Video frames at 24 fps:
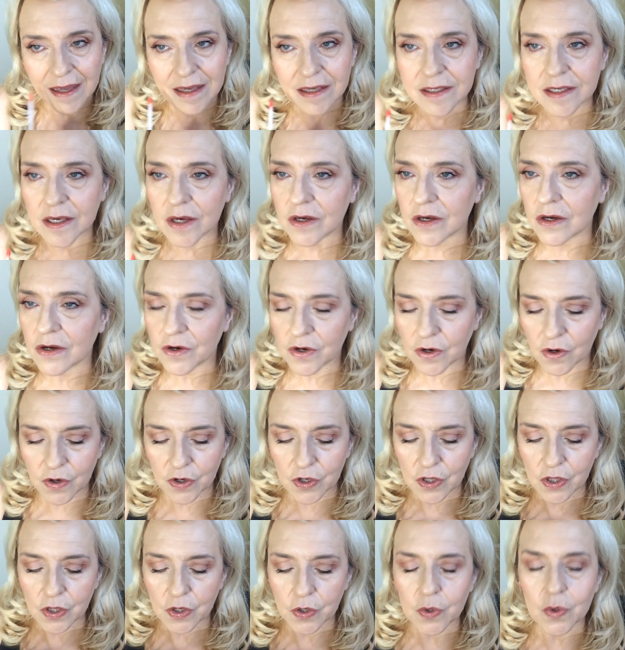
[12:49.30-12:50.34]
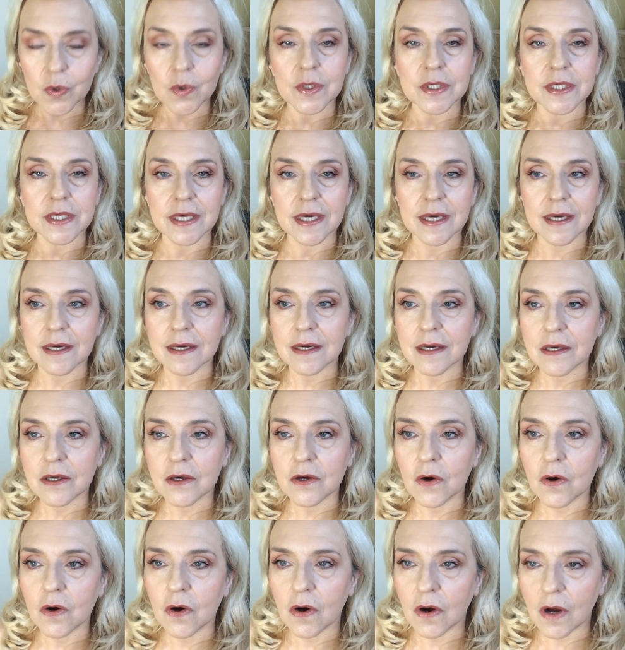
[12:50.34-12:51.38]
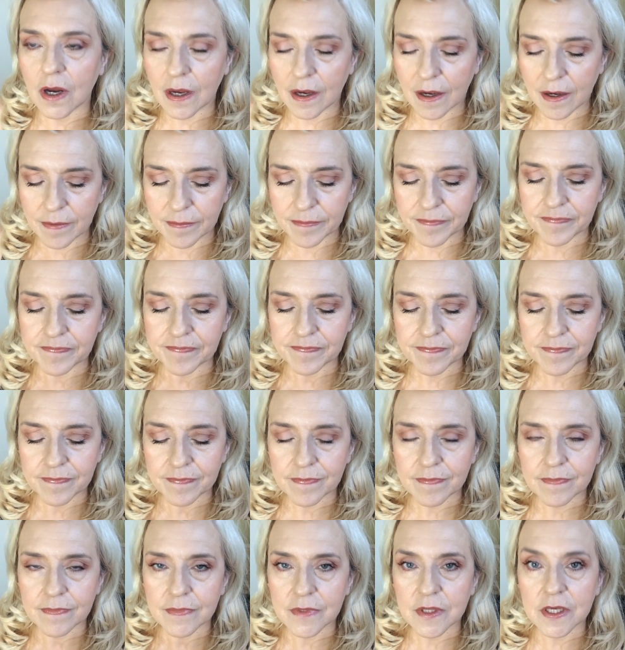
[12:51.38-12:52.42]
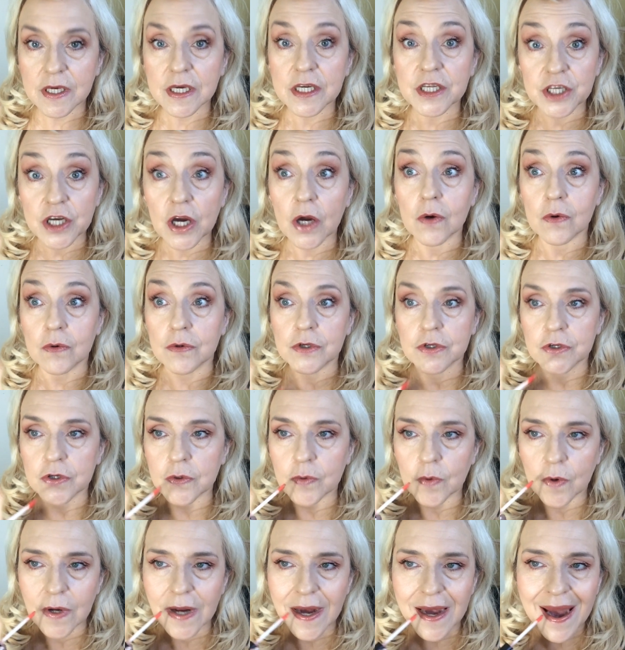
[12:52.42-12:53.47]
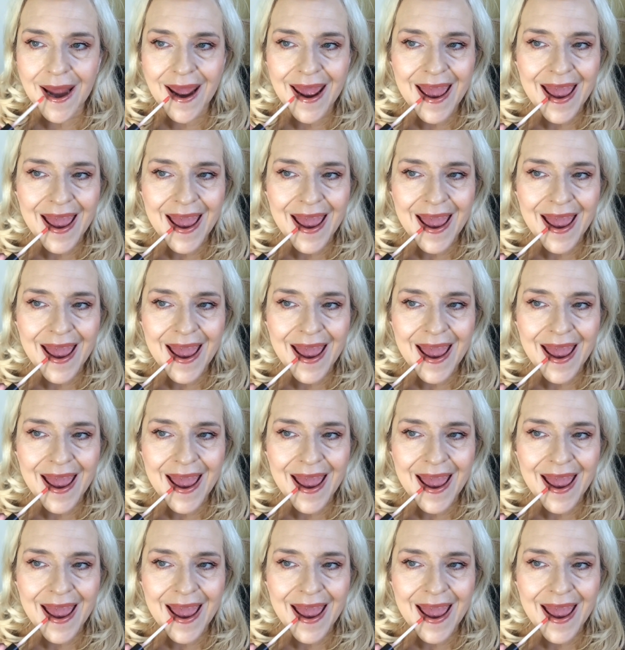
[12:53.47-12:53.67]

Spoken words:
So you're not losing your tones you want.